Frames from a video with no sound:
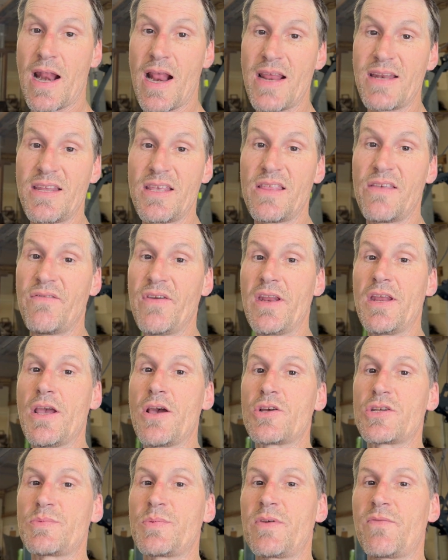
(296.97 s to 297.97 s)
I did the
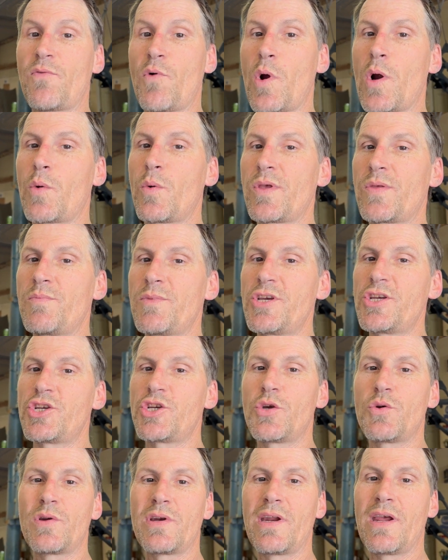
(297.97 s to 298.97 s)
videos before with me
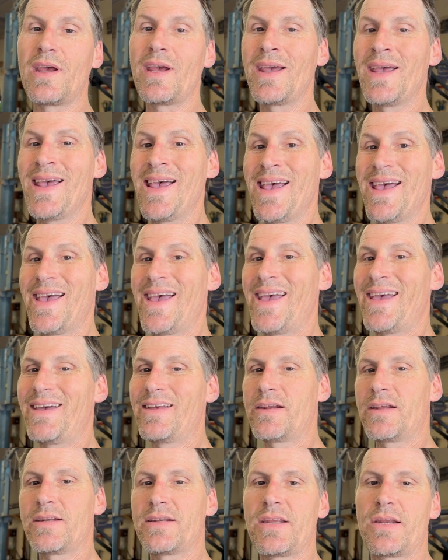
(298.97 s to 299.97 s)
shooting it,
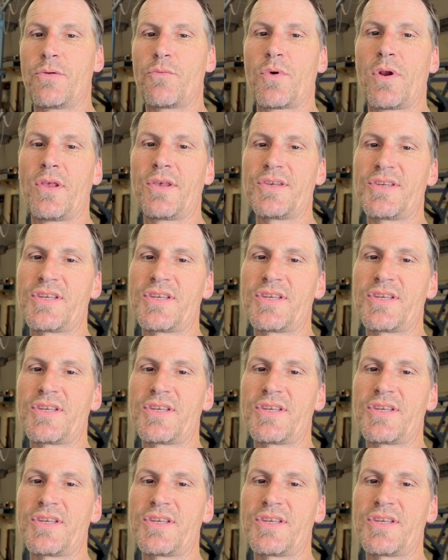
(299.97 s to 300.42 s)
and it didn't really